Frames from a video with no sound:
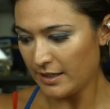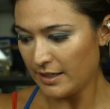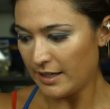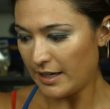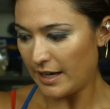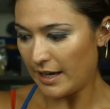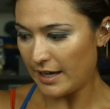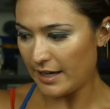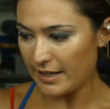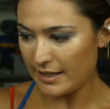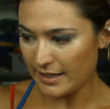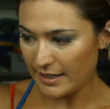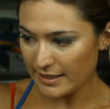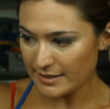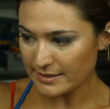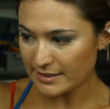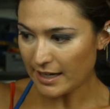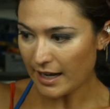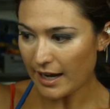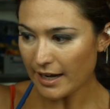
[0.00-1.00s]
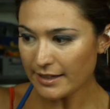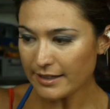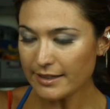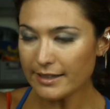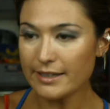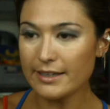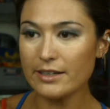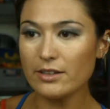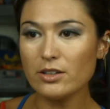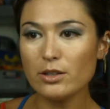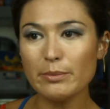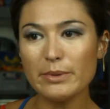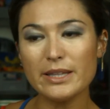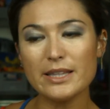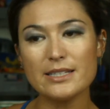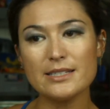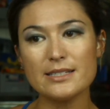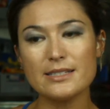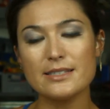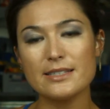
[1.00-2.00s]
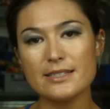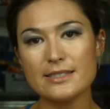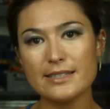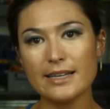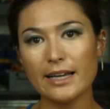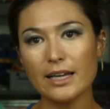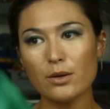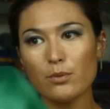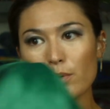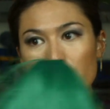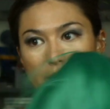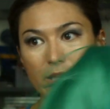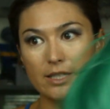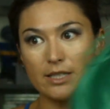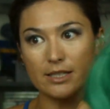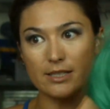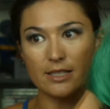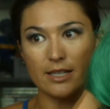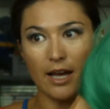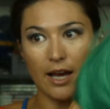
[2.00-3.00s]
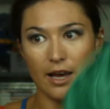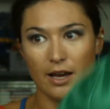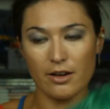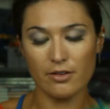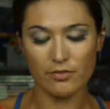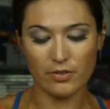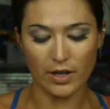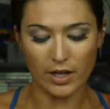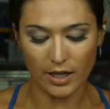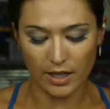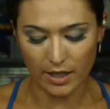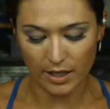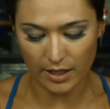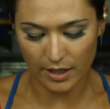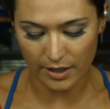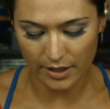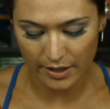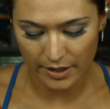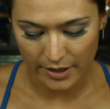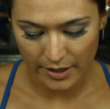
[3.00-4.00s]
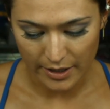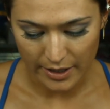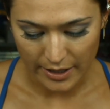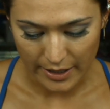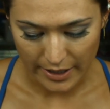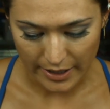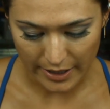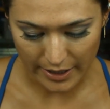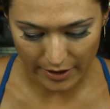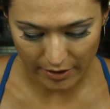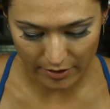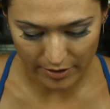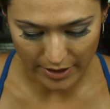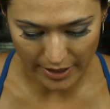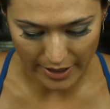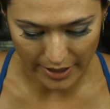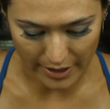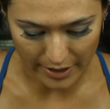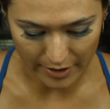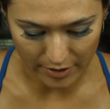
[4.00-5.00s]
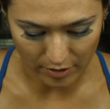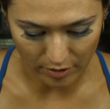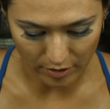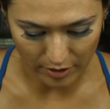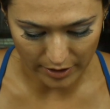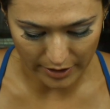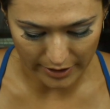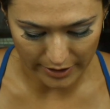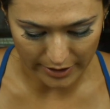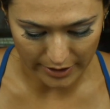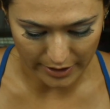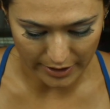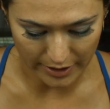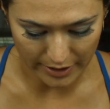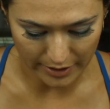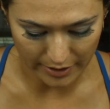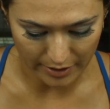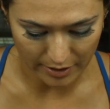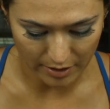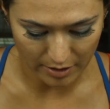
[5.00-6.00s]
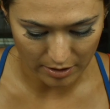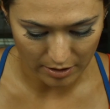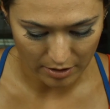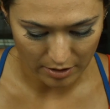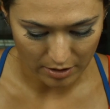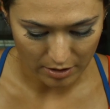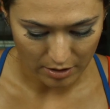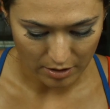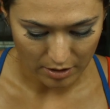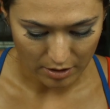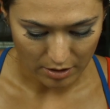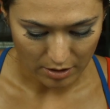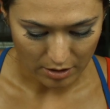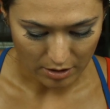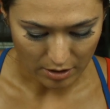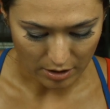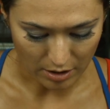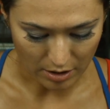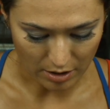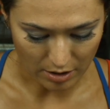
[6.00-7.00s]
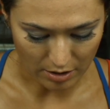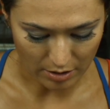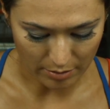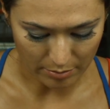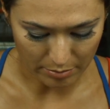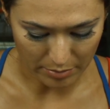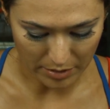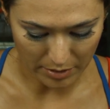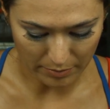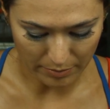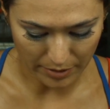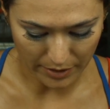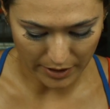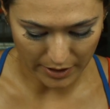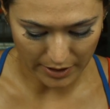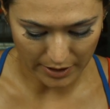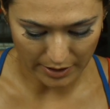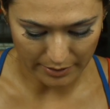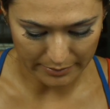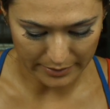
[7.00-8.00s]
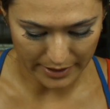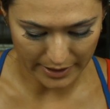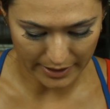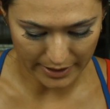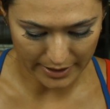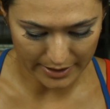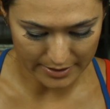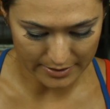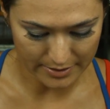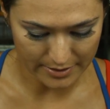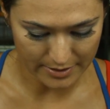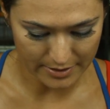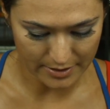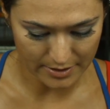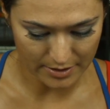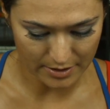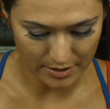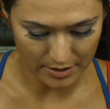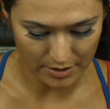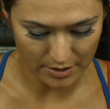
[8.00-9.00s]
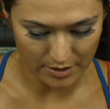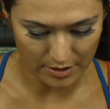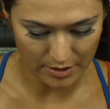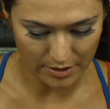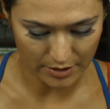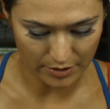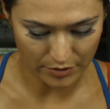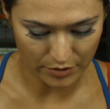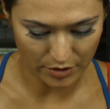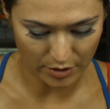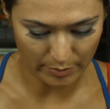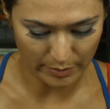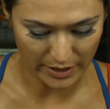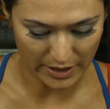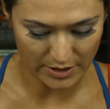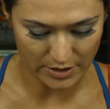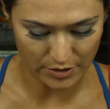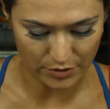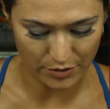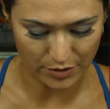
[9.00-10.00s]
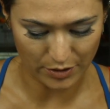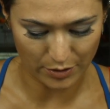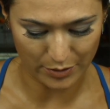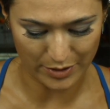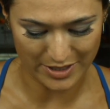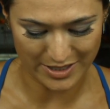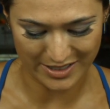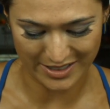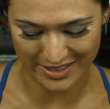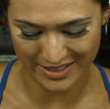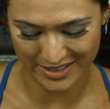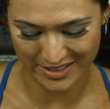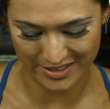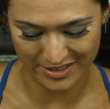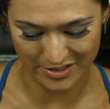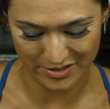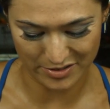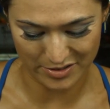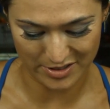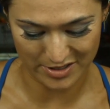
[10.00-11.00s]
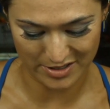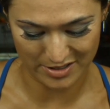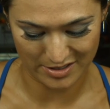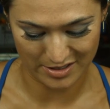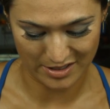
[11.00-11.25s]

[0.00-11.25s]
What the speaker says: and it's kind of killing me. This is the second one that doesn't have a hairnet or anything. But, I mean, I guess, you know, you can make do. You can always, like, use